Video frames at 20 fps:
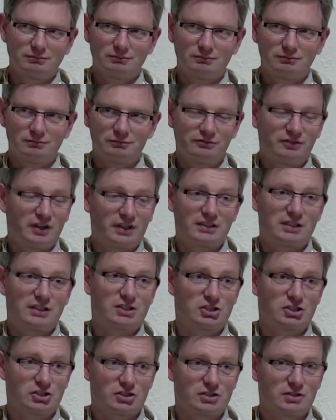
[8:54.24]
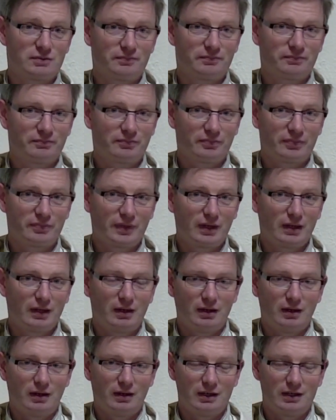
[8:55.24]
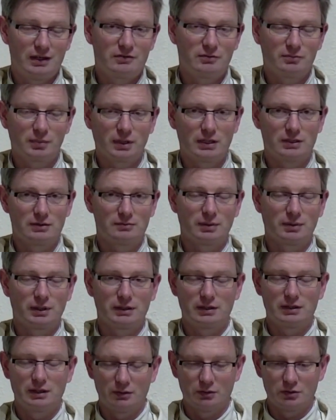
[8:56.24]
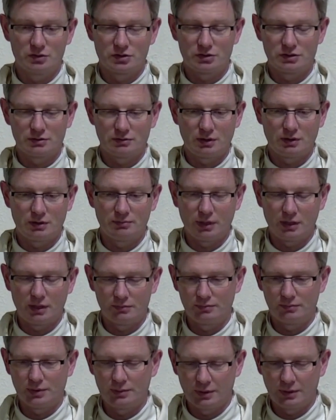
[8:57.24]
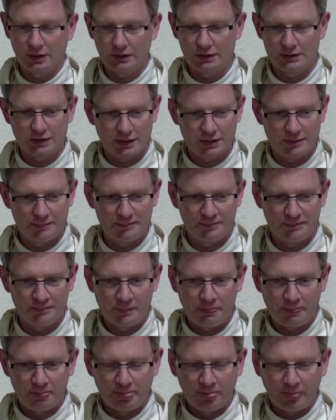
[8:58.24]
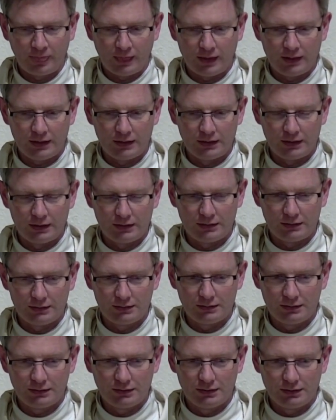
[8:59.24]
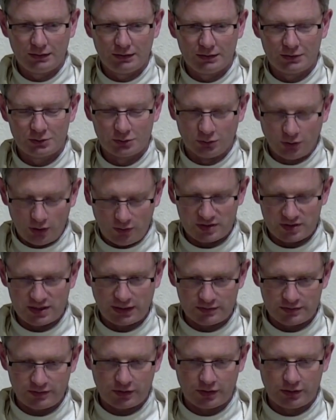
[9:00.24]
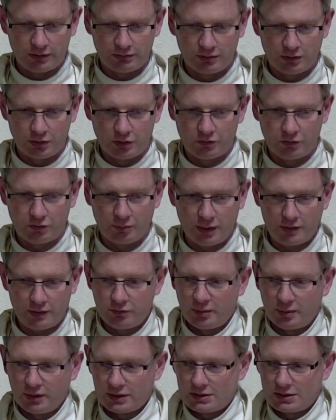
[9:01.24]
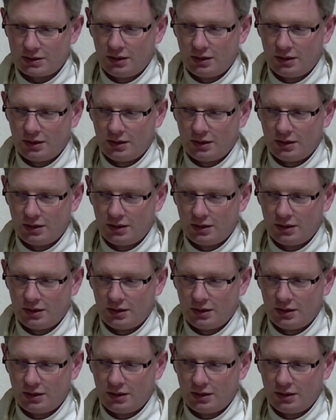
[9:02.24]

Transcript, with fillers: fictitious, uh, even by, by theologians and, and, and people at the time. Uh, so obviously that's very hurtful and painful because